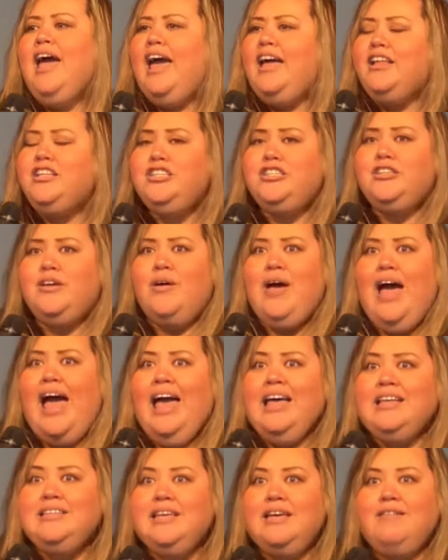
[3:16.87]
And so
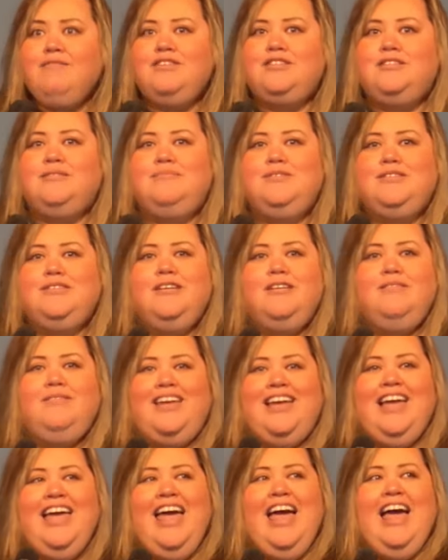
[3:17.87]
as I was
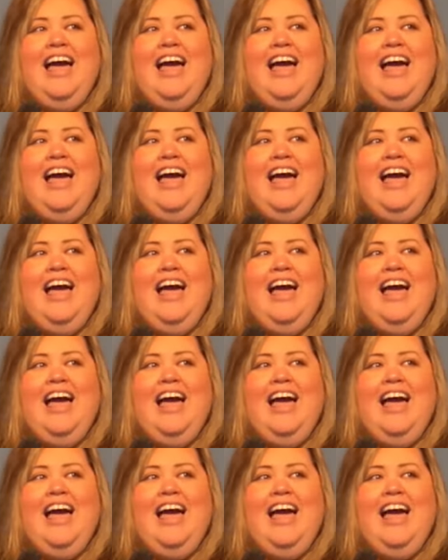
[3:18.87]
observing,